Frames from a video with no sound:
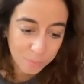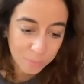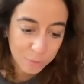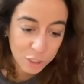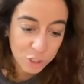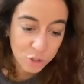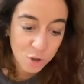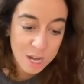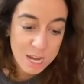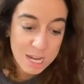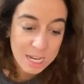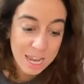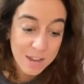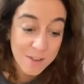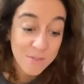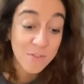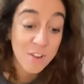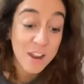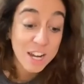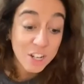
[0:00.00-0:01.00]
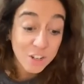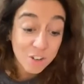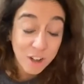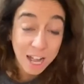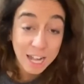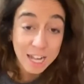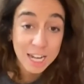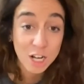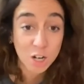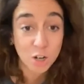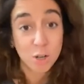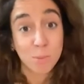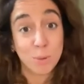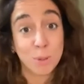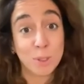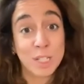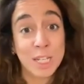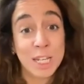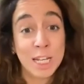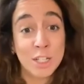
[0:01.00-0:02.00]
Drink invigorating
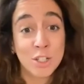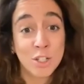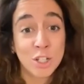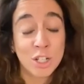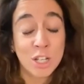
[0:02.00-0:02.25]
herbal tea.